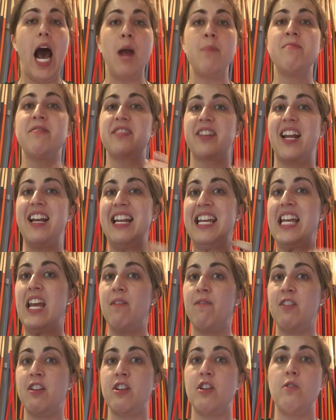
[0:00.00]
I'm just kind of
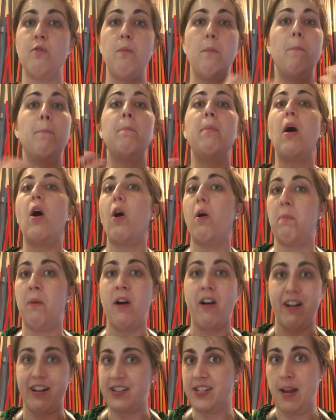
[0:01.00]
giving you
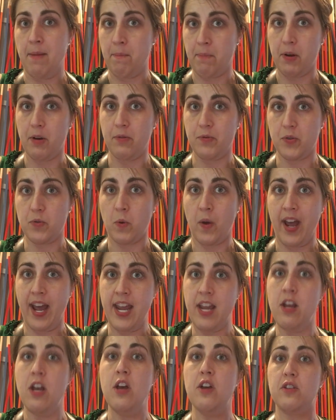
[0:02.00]
ballpark tempos,
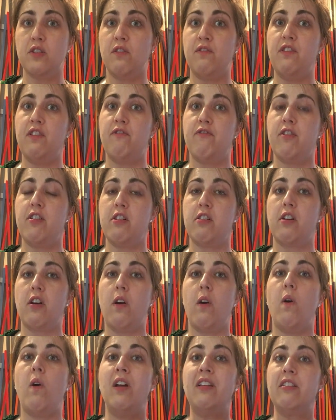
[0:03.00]
okay? So feel free to
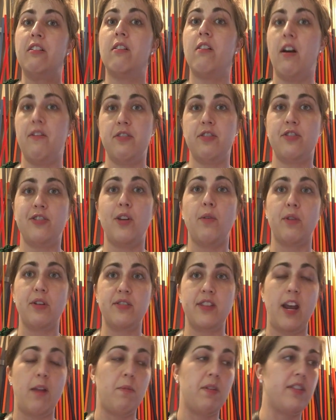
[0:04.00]
go a little on the slower
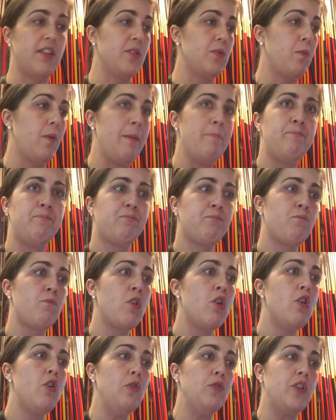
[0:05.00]
side with this one.
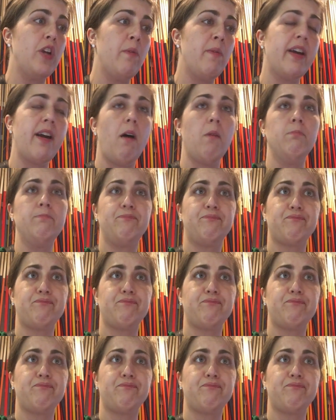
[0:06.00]
So here we go.